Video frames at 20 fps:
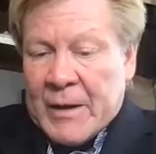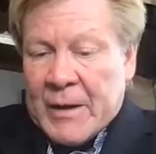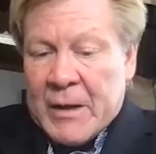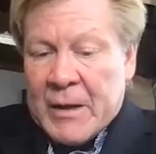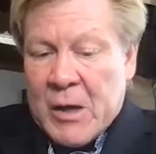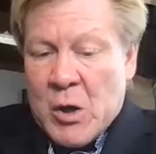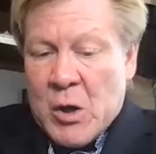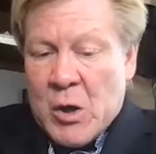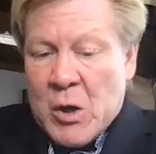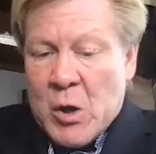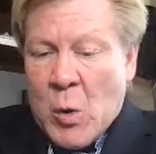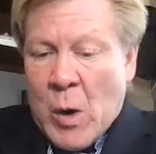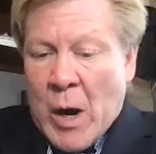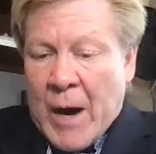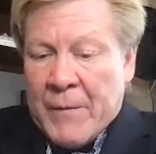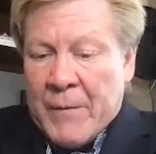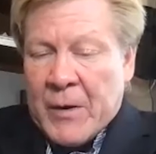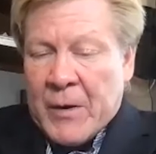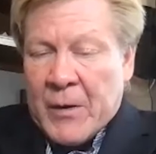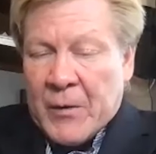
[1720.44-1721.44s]
you
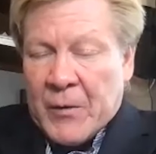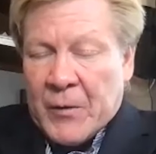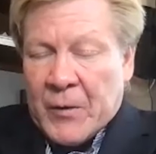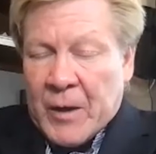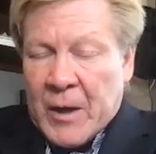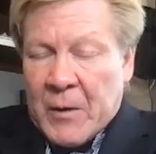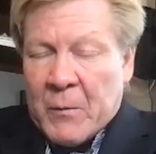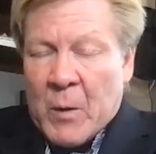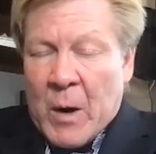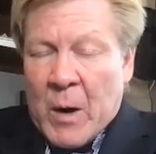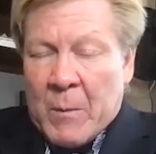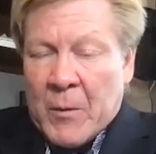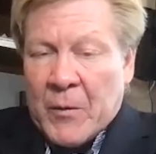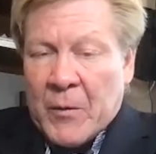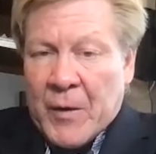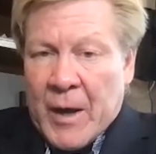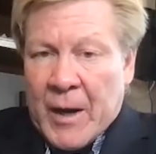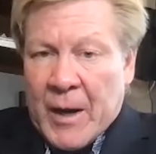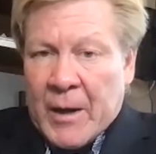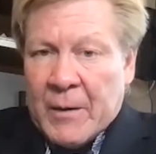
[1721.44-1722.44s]
obviously have
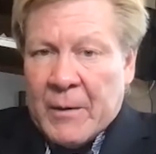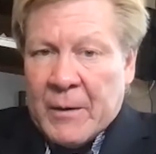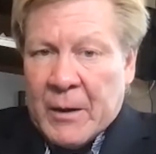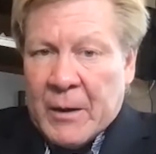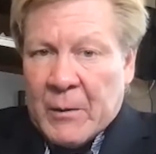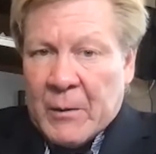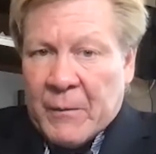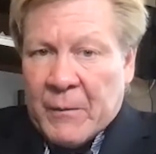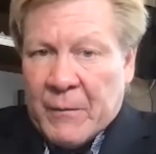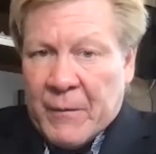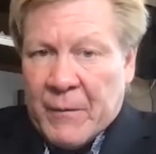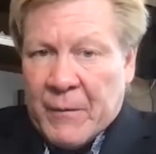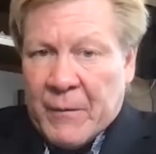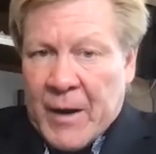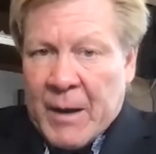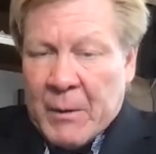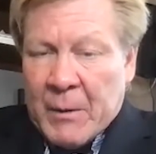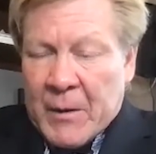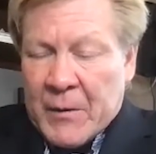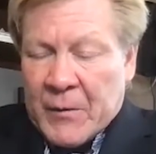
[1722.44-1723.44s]
represented,
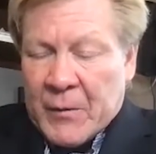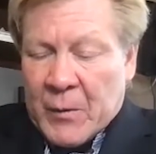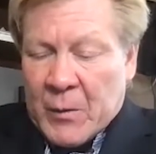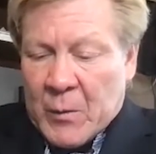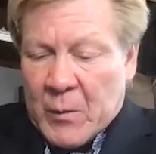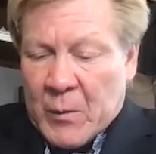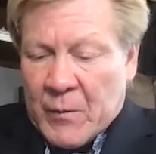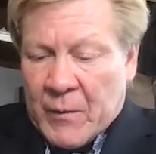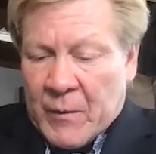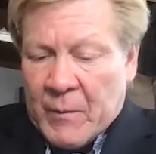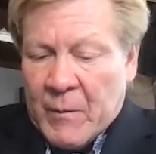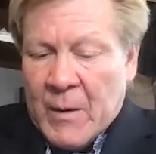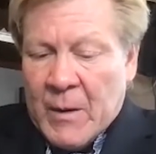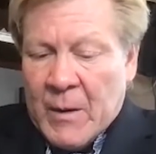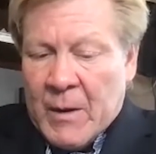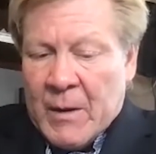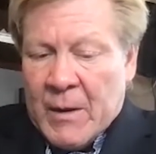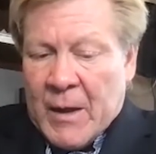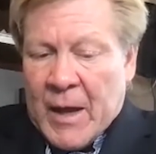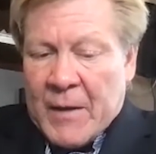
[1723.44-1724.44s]
families who've
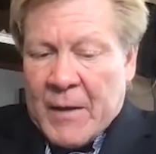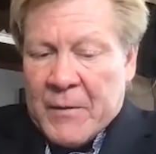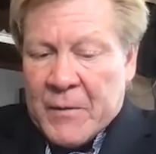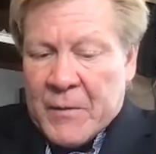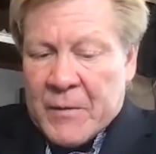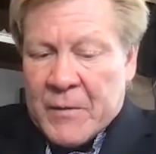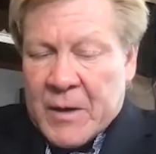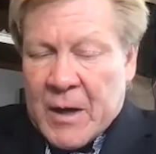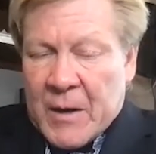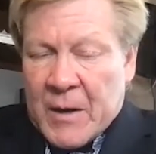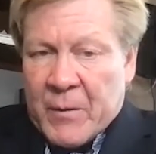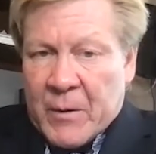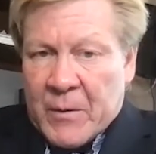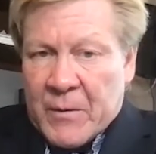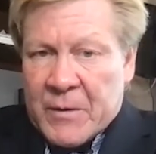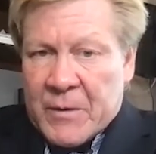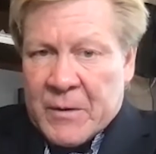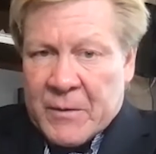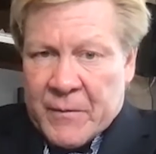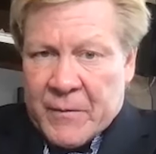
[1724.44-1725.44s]
had suffered
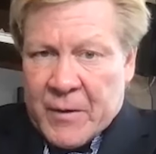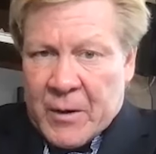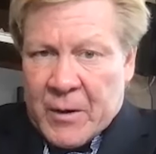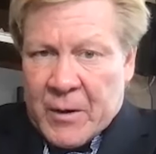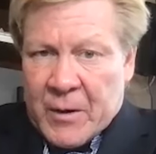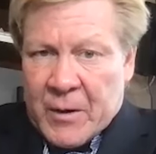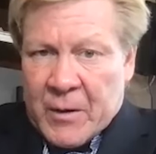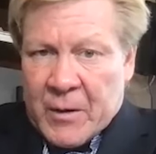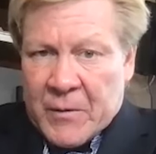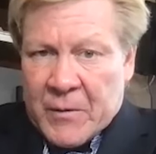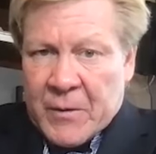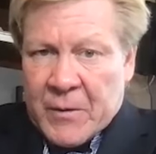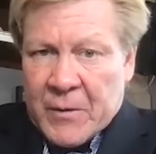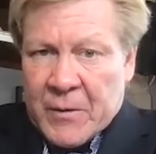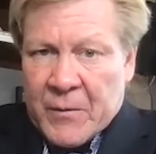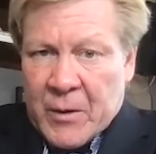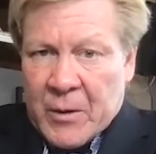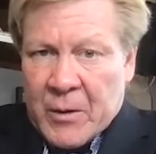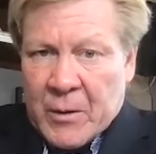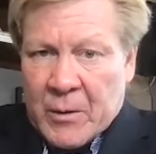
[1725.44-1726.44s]

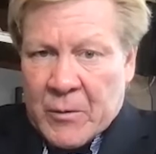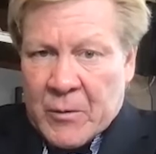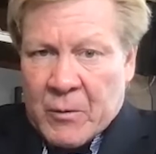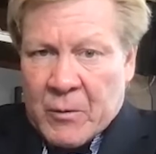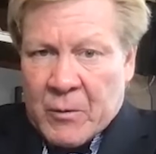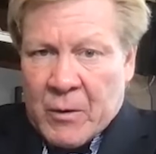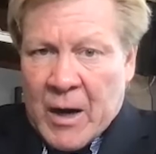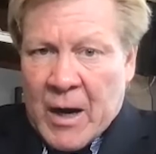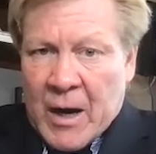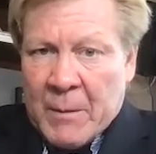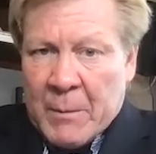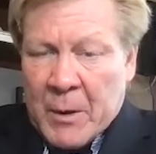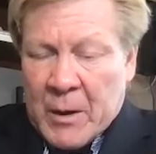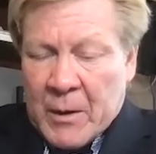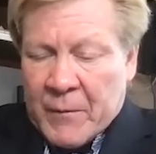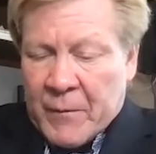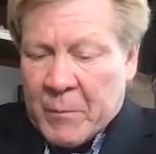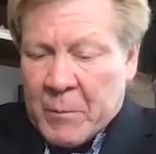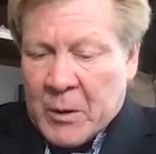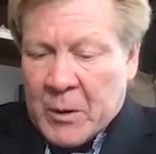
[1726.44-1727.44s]
severe trauma from a
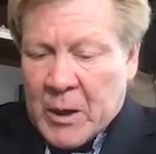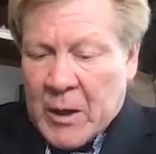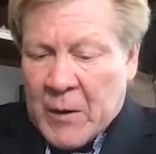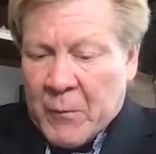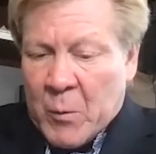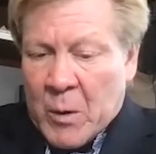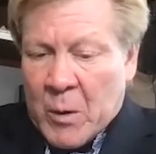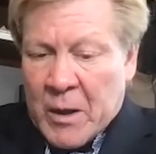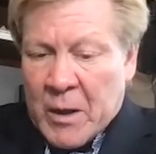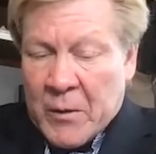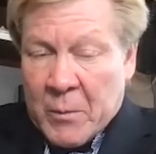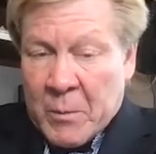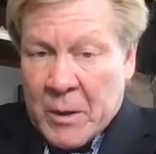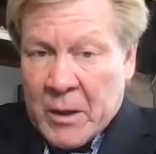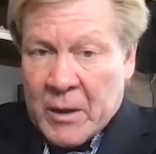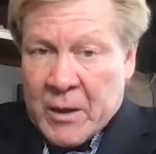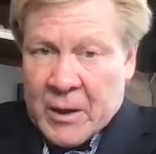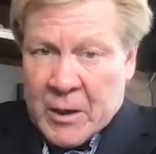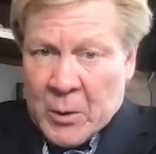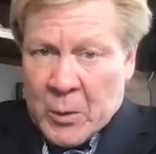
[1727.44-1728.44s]
loved one either being
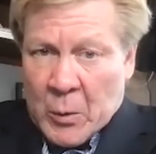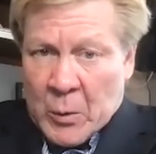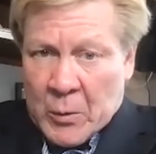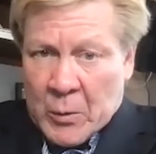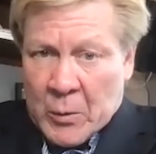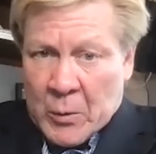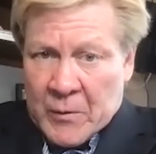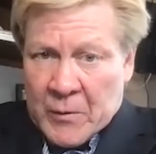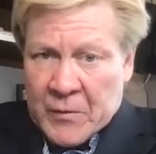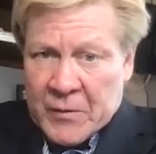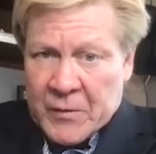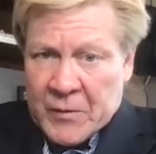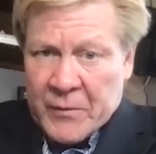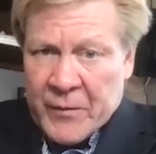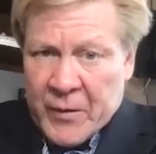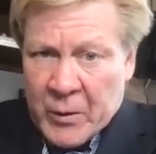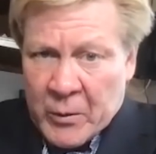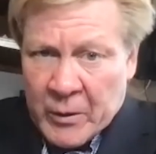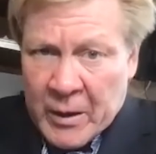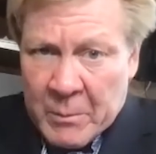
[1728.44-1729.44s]
killed or
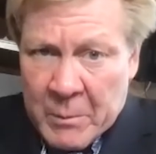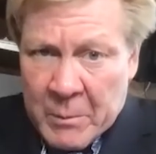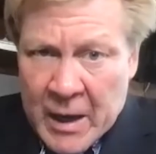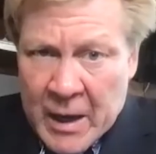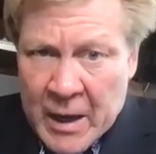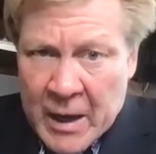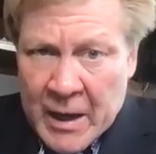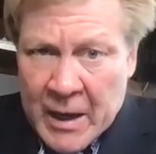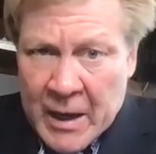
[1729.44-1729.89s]
severely maimed.